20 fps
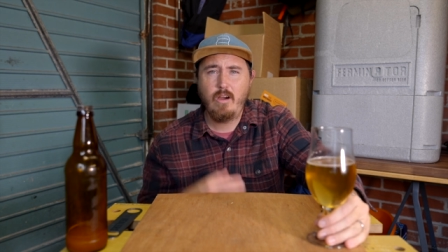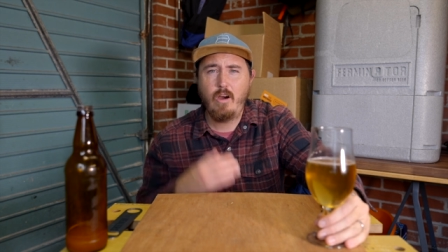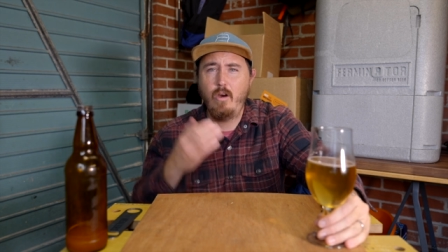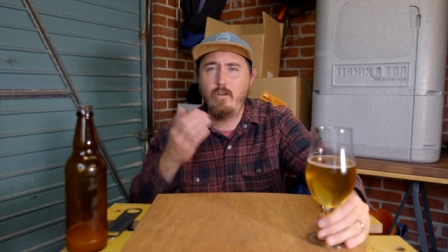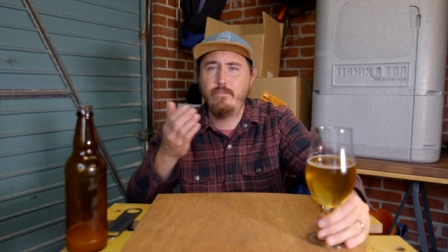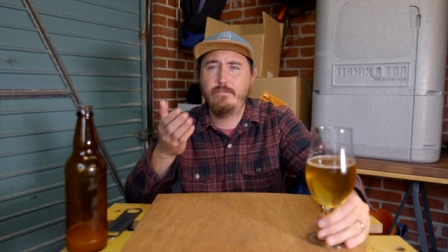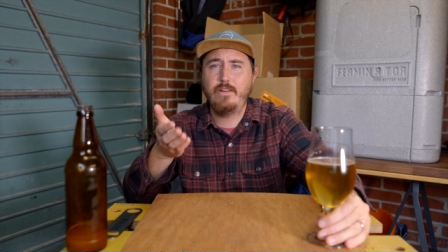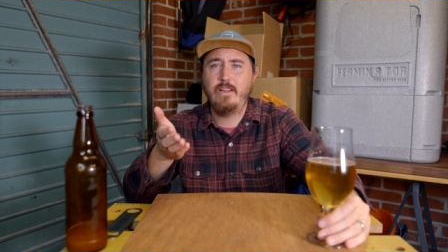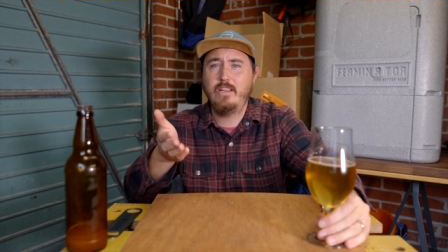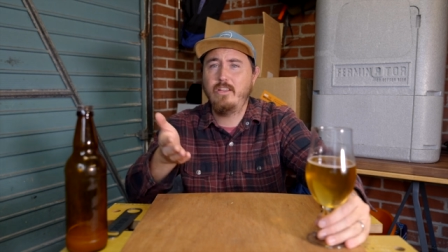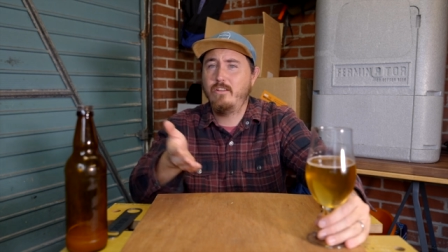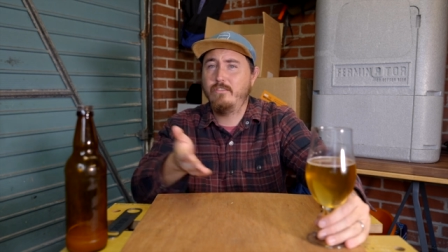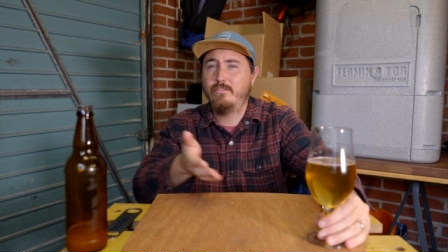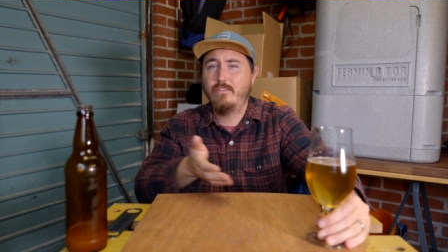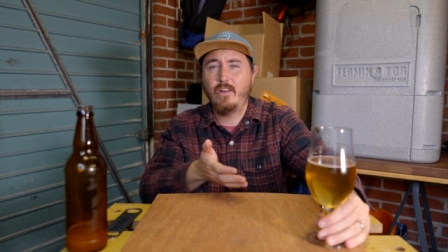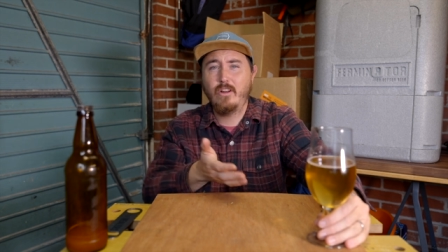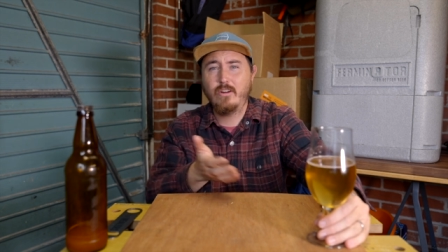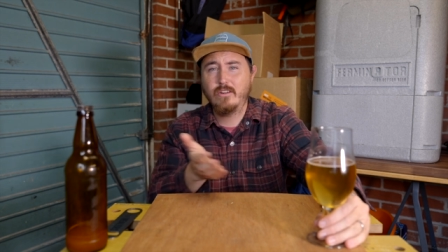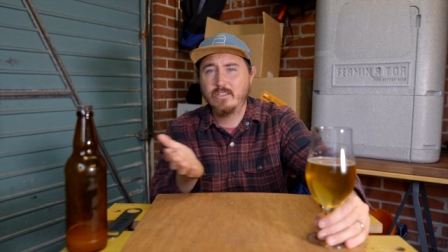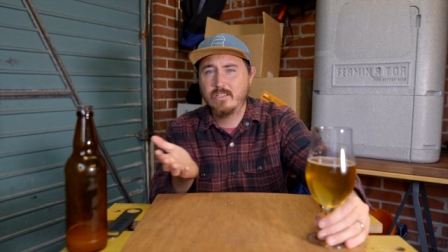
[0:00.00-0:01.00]
Hopefully you've
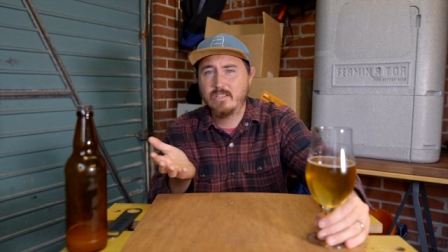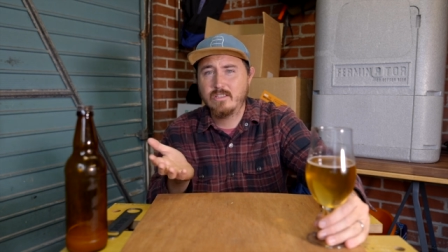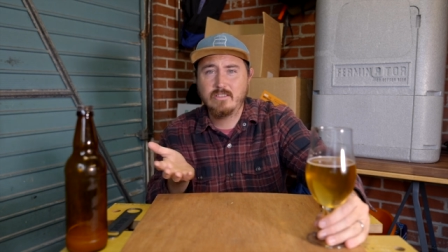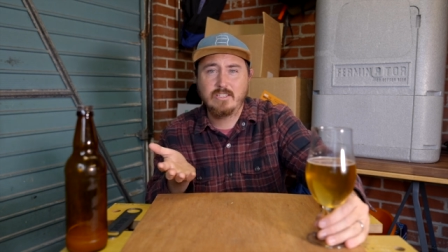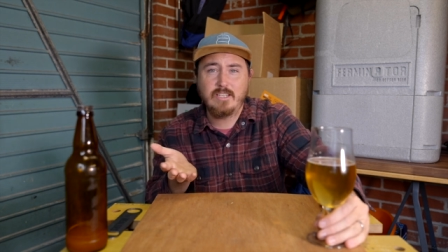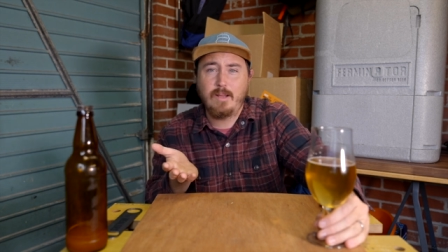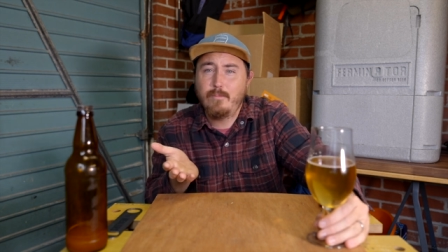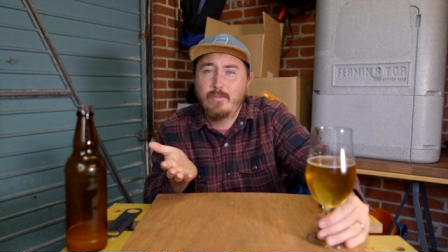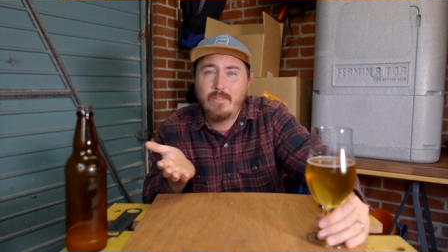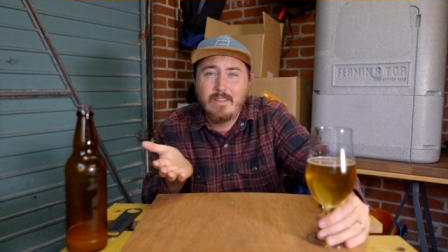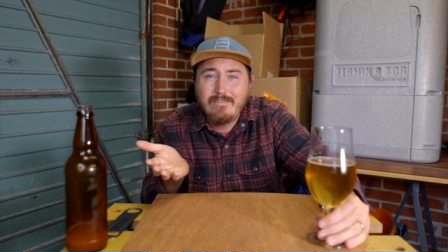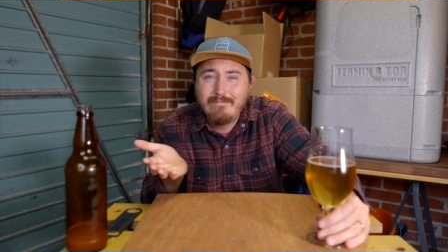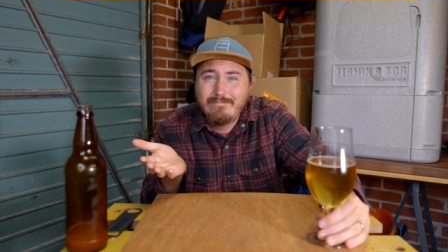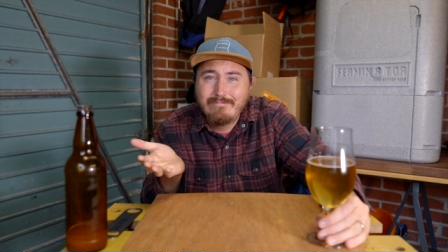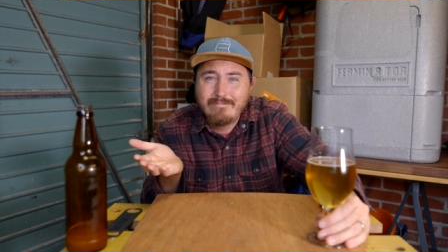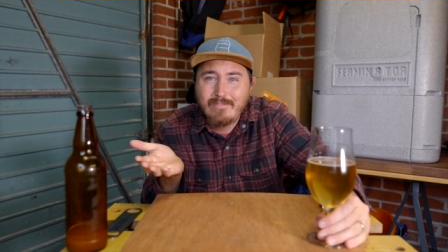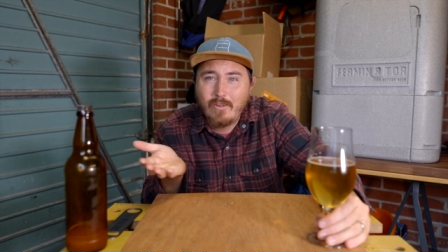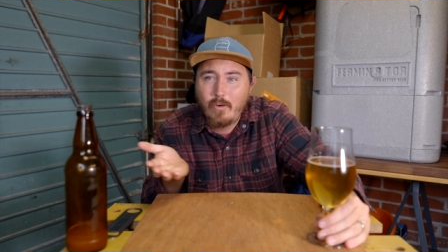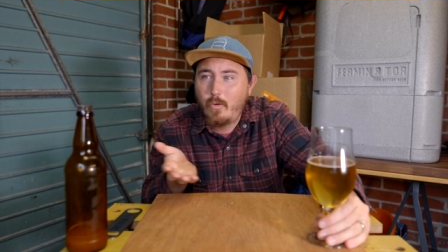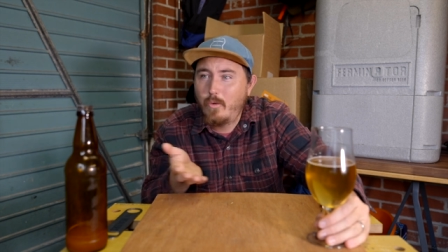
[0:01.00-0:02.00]
learned something
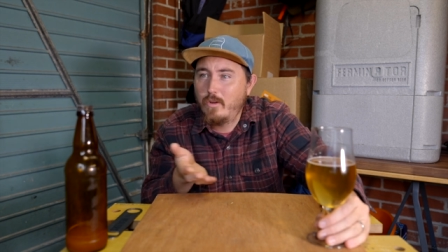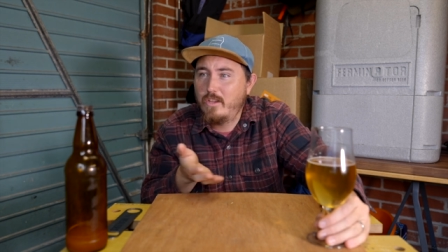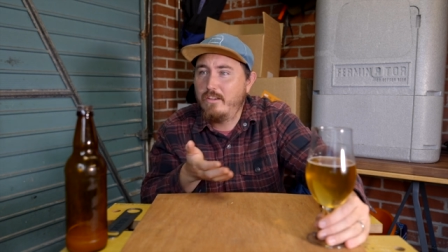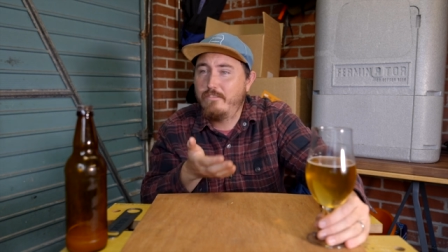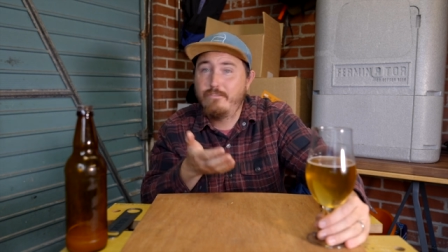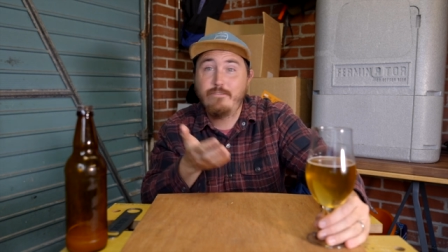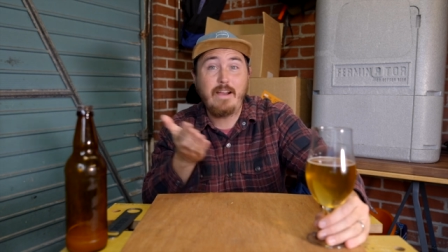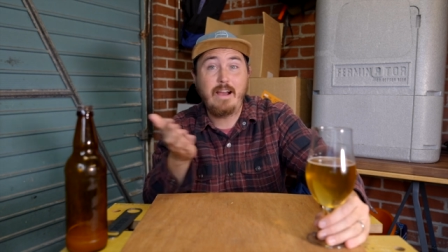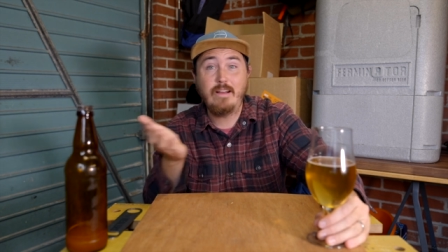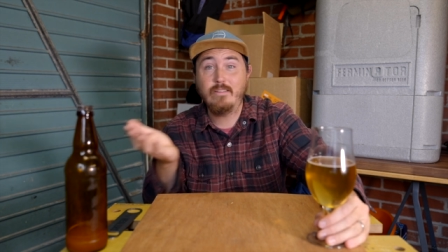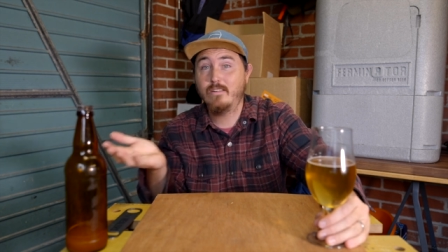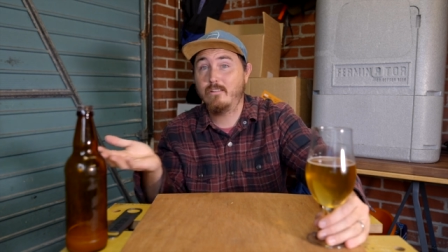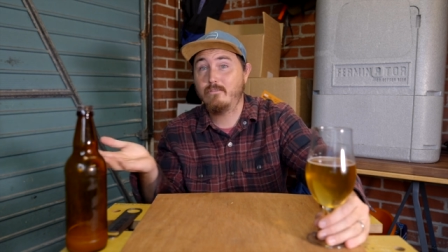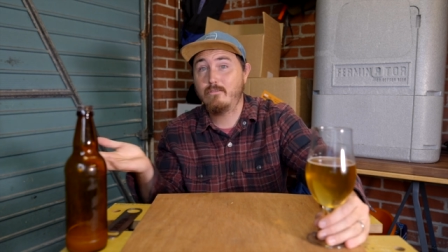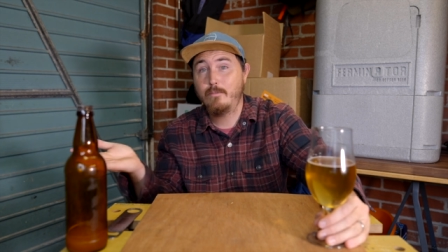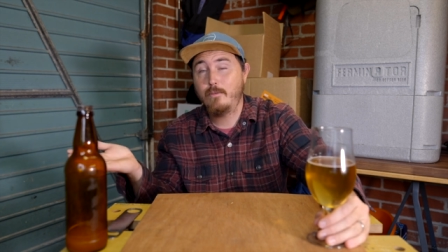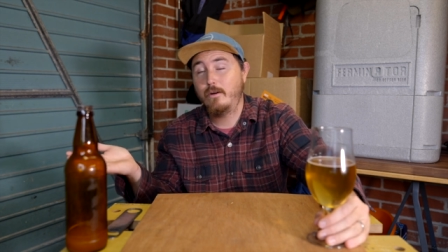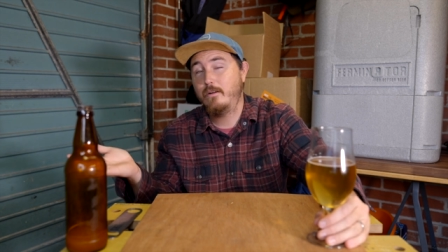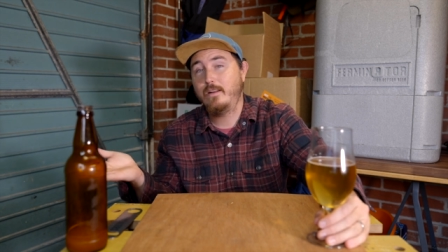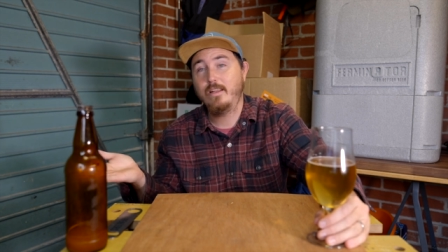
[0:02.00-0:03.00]
or you've found it
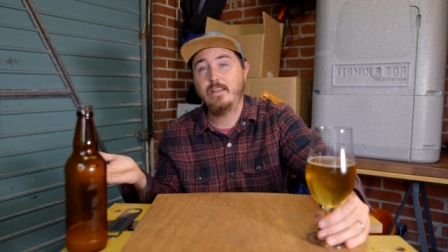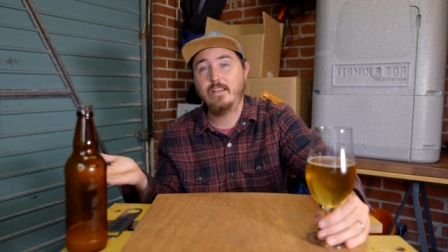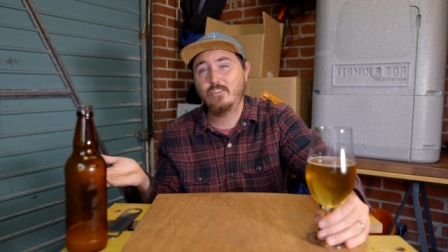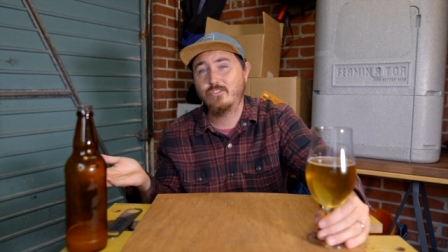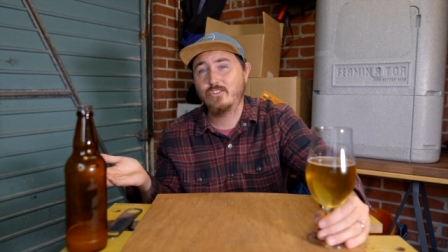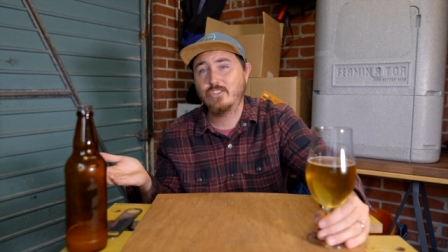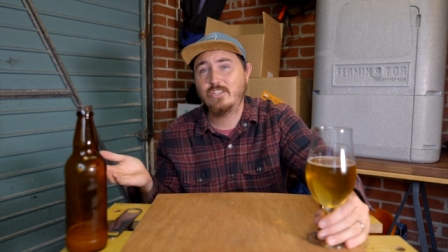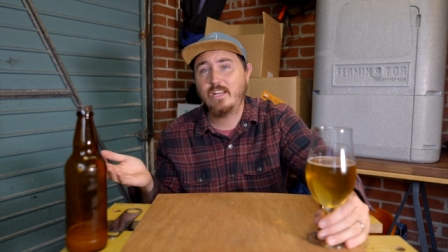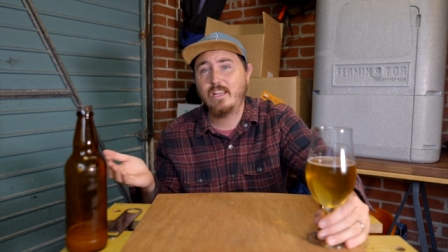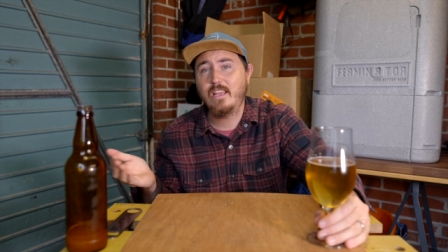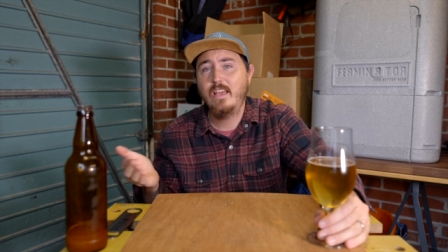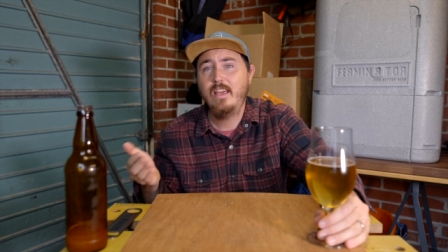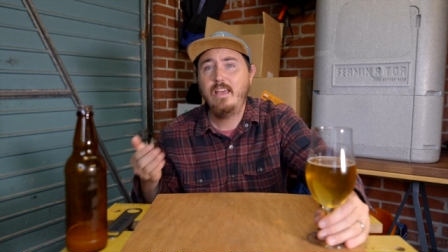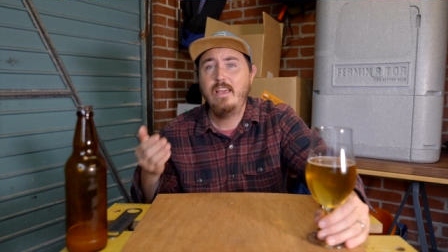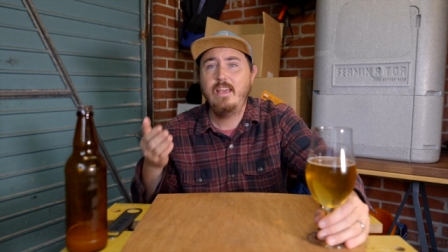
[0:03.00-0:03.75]
remotely interesting.